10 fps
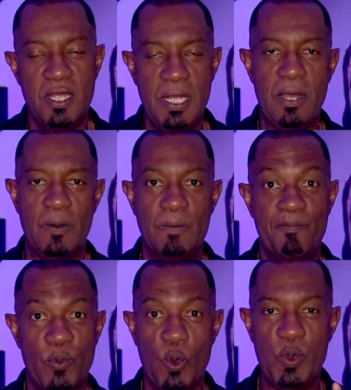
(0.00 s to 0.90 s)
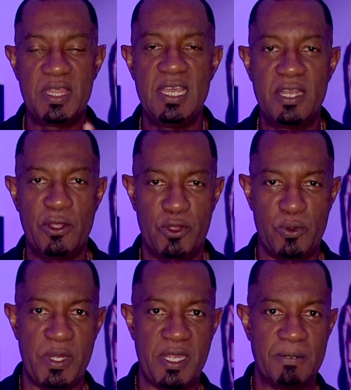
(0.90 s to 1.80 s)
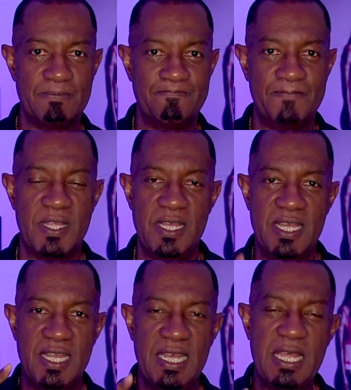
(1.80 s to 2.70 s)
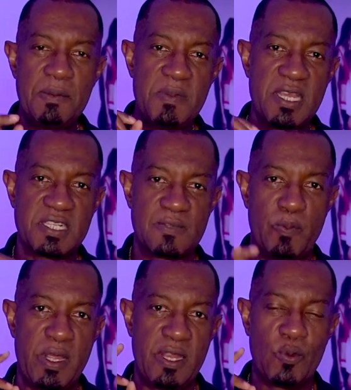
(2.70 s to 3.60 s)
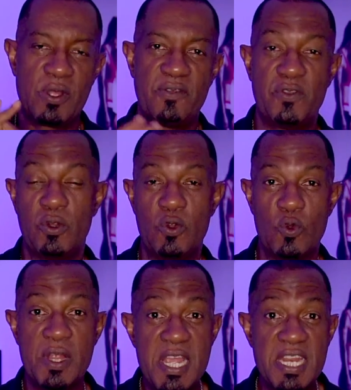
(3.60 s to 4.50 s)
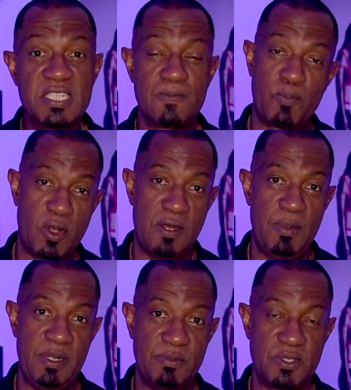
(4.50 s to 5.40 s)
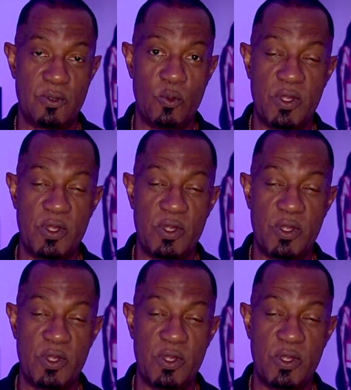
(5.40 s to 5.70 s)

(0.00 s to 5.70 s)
Now, with that out of the way, let me explain one of the greatest problems